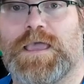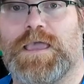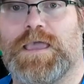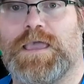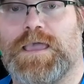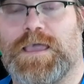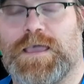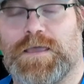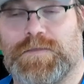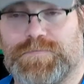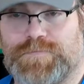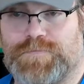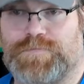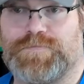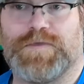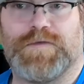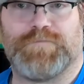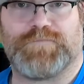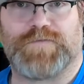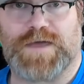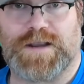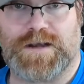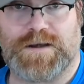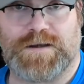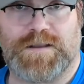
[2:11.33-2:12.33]
and
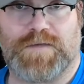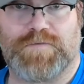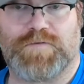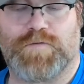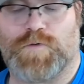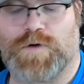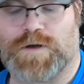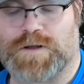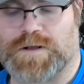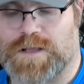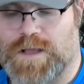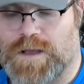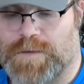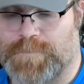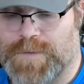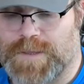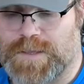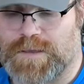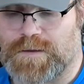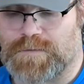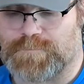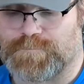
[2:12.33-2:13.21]
they've got another one coming.